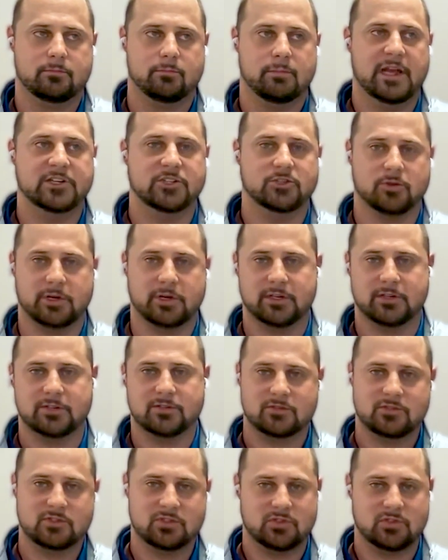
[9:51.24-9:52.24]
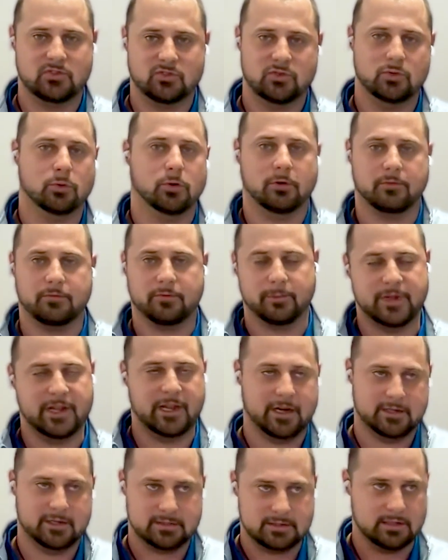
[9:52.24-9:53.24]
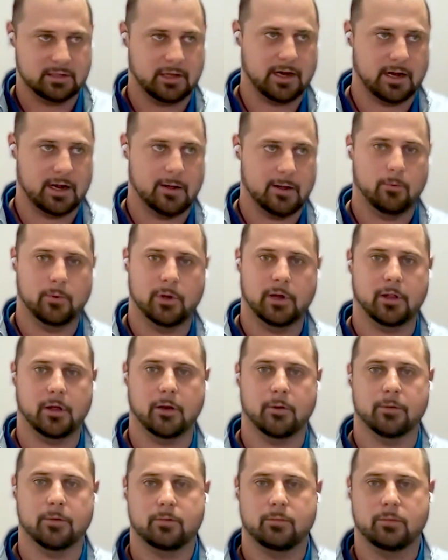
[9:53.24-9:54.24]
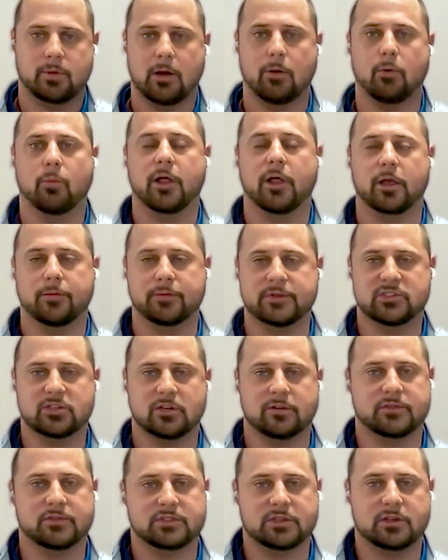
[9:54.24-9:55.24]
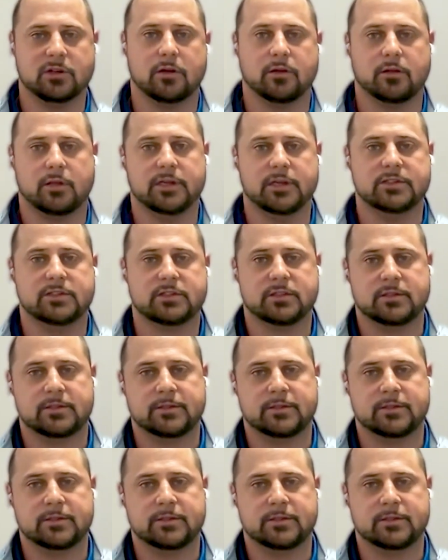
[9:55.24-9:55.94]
measuring tool for me to see like how well are we servicing our clients.